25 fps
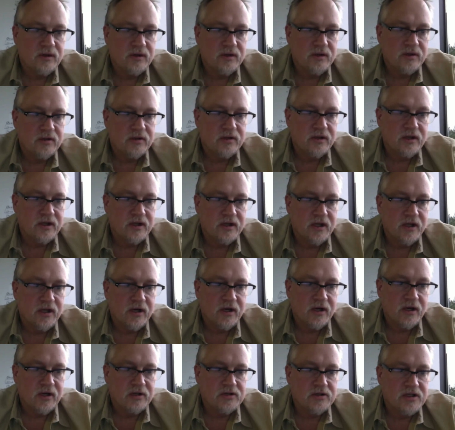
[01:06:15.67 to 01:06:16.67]
the
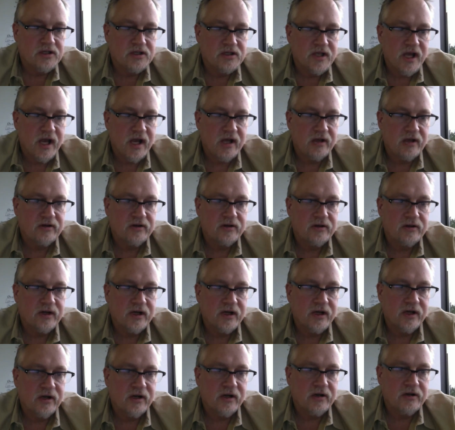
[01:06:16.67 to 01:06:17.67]
year, it says calendar
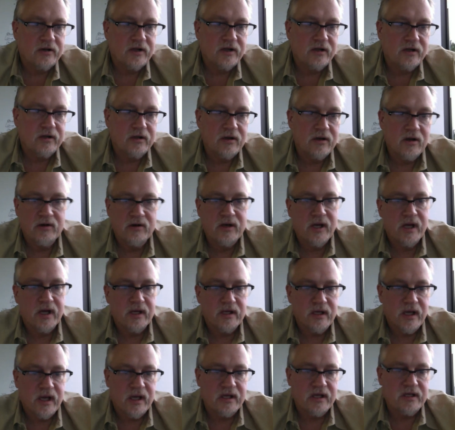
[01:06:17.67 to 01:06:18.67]
year, and then, okay,
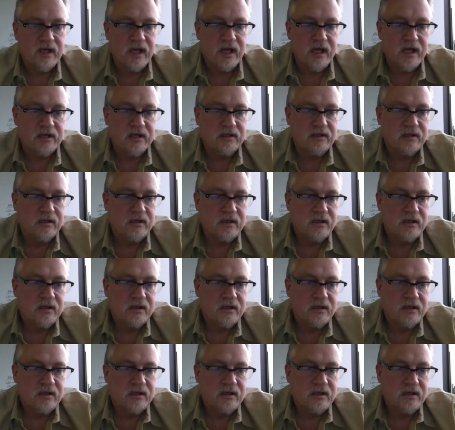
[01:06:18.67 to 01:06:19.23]
yeah, day.